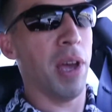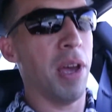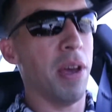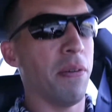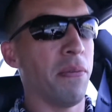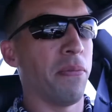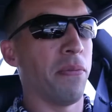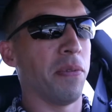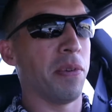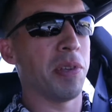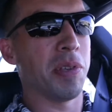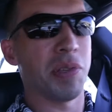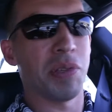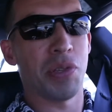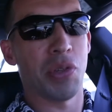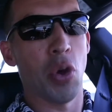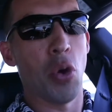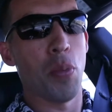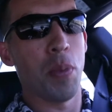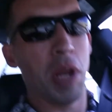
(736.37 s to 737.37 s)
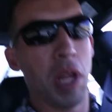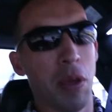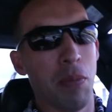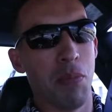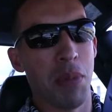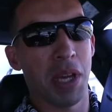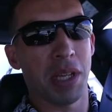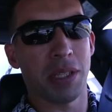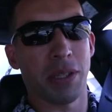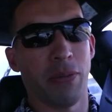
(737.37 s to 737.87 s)
I have so many
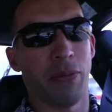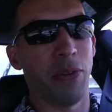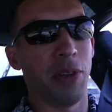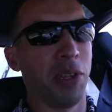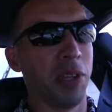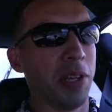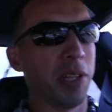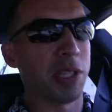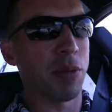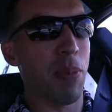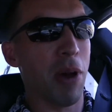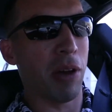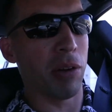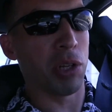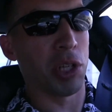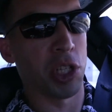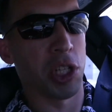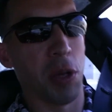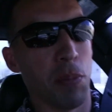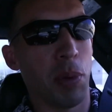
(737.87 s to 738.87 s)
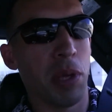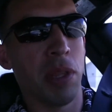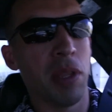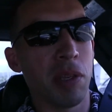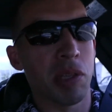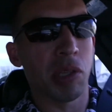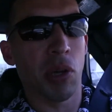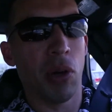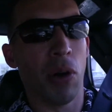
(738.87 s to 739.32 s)
mixed feelings about shipping this